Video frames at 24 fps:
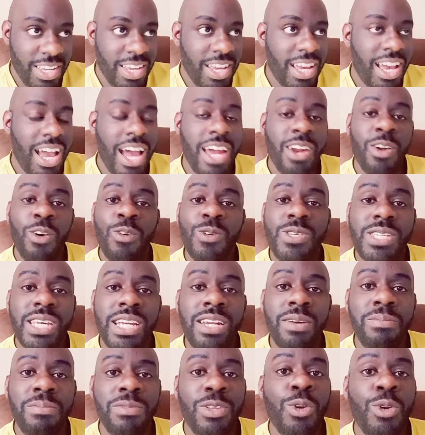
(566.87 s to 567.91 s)
I don't see
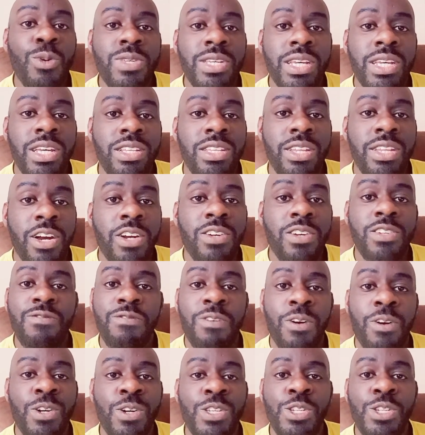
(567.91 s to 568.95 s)
them losing their
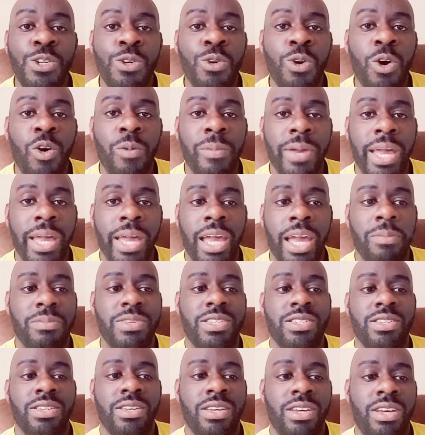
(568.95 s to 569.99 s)
first 2 home
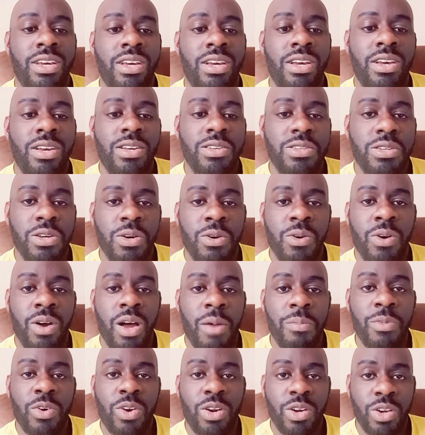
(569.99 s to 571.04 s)
games. So I'm
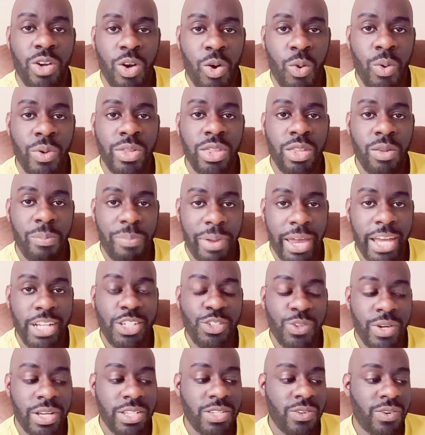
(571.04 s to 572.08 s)
going to go with the
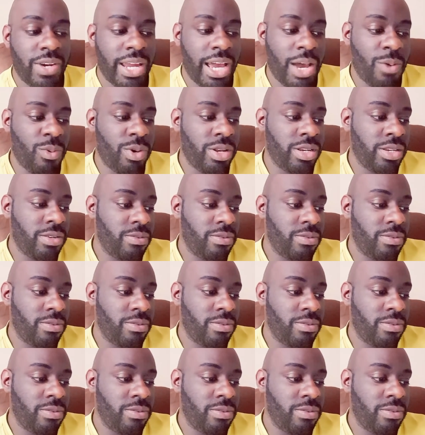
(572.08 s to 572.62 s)
Patriots on that one.